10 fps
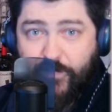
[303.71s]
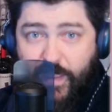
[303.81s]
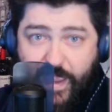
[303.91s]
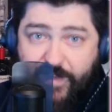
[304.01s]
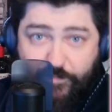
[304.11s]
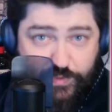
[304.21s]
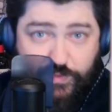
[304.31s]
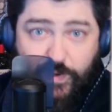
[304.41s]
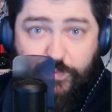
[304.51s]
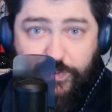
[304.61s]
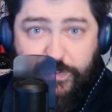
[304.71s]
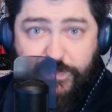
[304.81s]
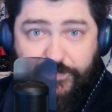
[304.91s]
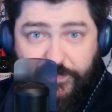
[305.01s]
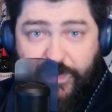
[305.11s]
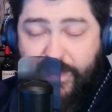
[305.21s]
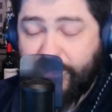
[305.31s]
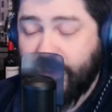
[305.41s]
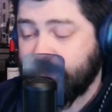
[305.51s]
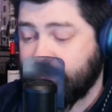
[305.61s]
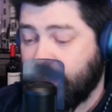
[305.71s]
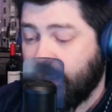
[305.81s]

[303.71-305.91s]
I have prescriptions for Vyvanse,